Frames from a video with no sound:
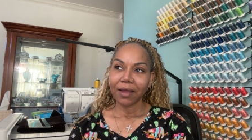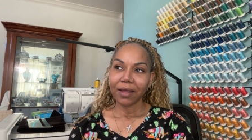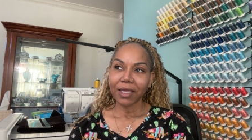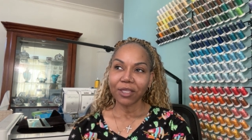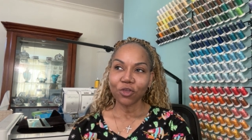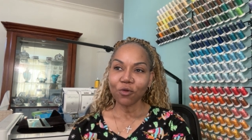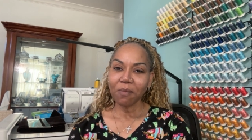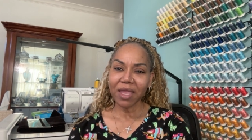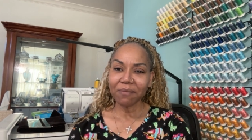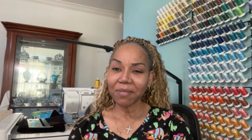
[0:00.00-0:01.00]
can you
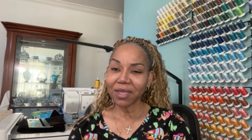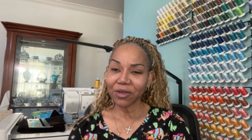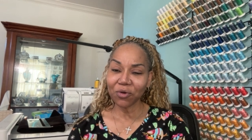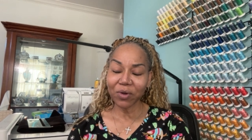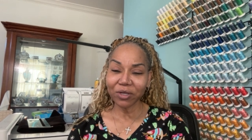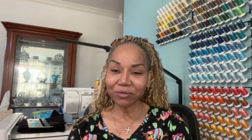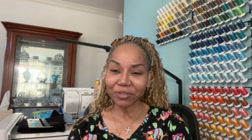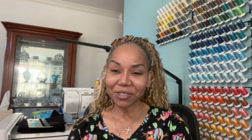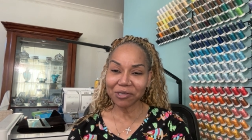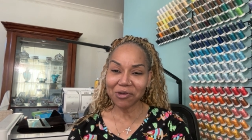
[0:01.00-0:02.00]
make me a quilt,
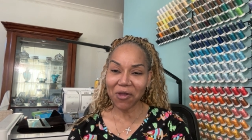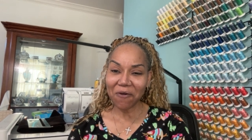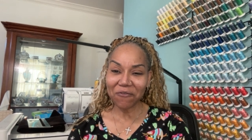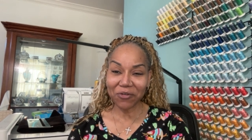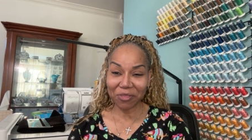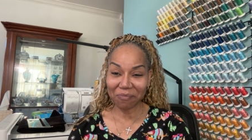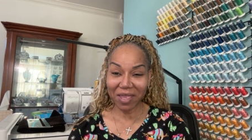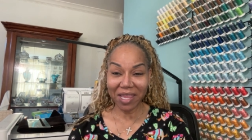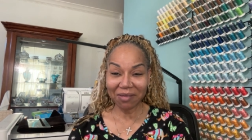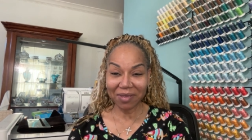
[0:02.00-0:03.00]
you know, for the
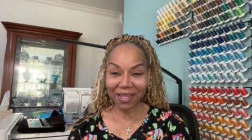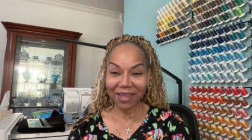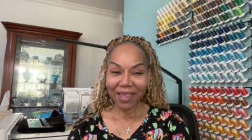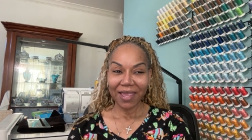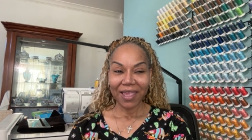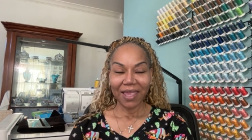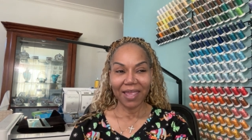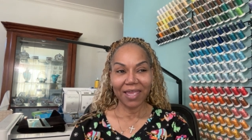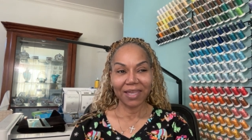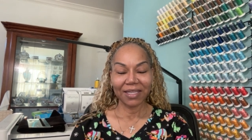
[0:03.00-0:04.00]
baby?
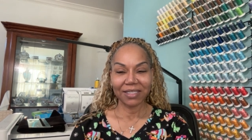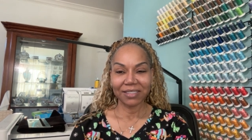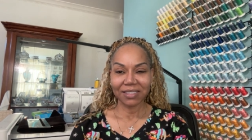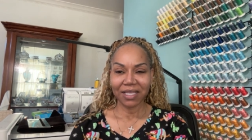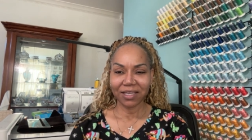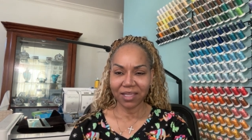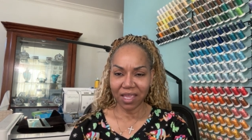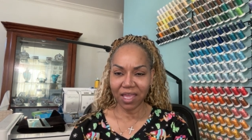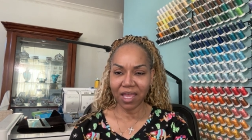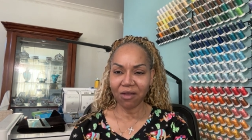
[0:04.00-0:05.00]
And he said,
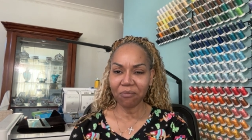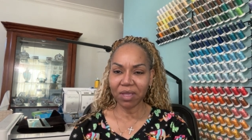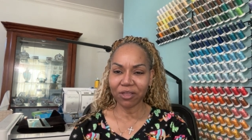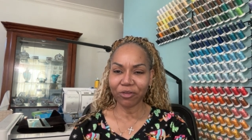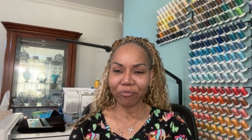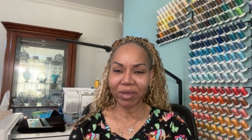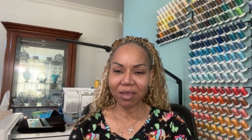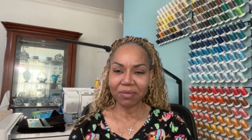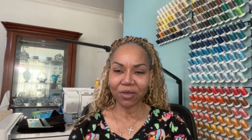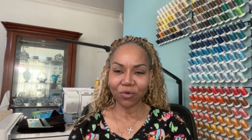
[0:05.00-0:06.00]
yeah, I'll make your
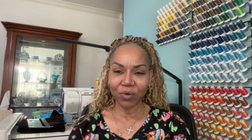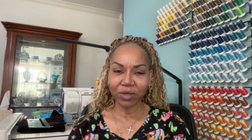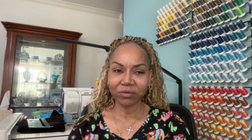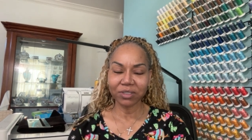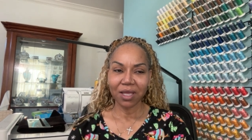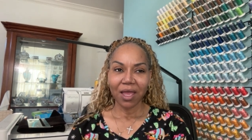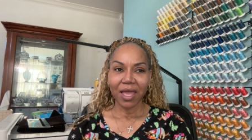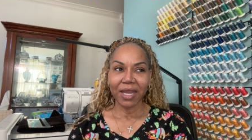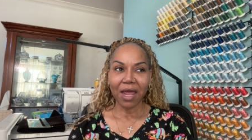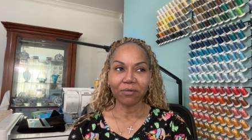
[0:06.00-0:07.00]
baby a quilt.
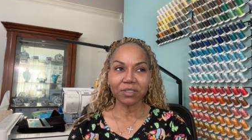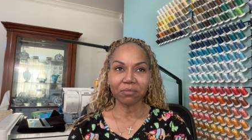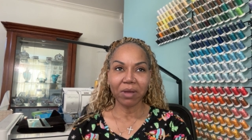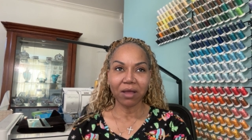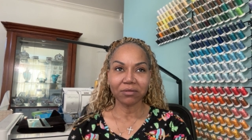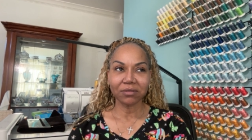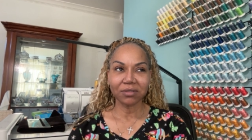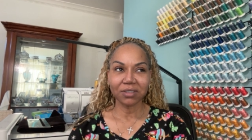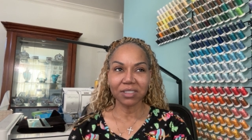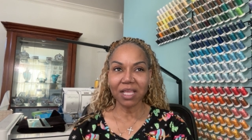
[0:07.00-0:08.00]
And I was about
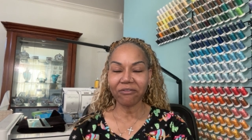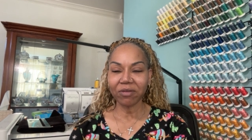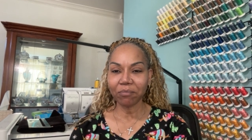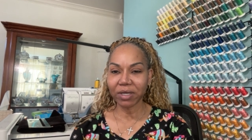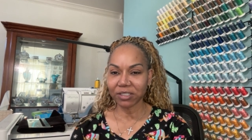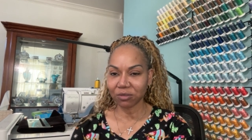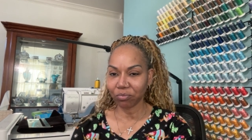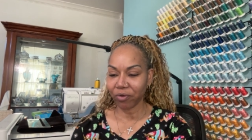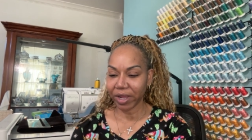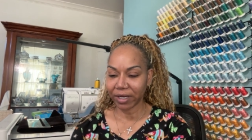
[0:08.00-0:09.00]
7 months
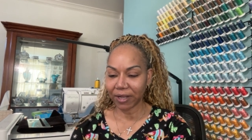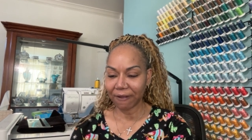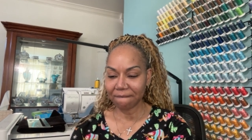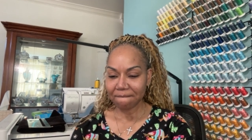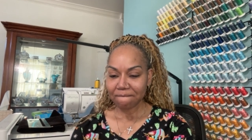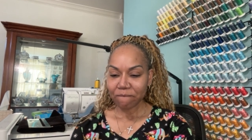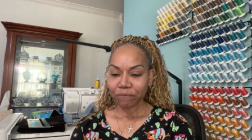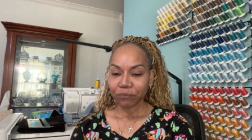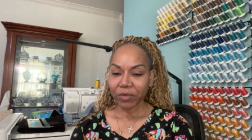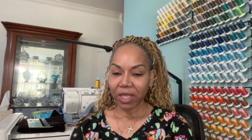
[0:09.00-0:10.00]
pregnant.
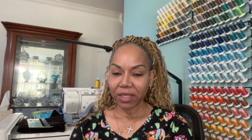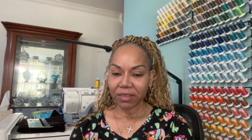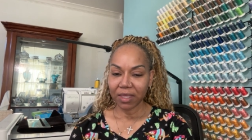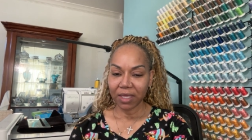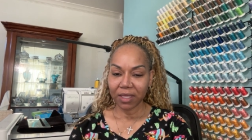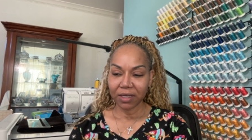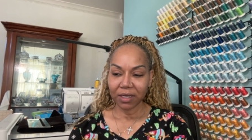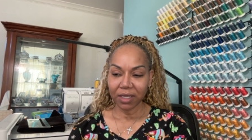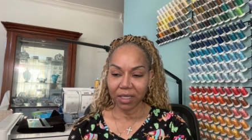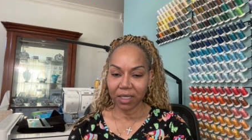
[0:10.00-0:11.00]
And then
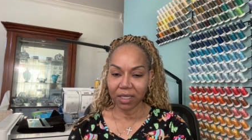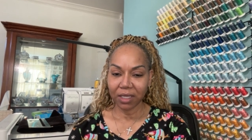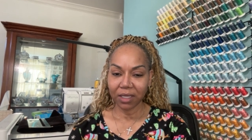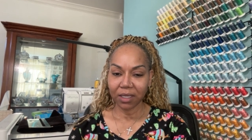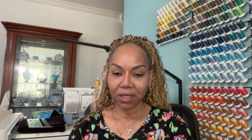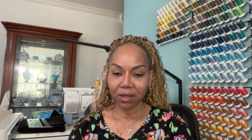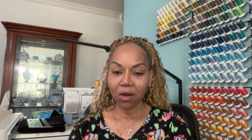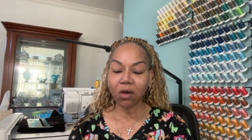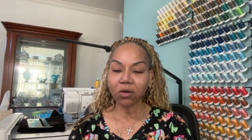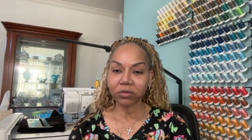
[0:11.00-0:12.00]
he
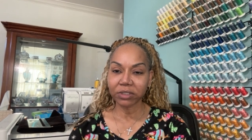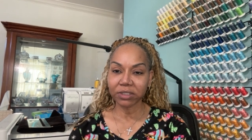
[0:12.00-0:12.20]
called and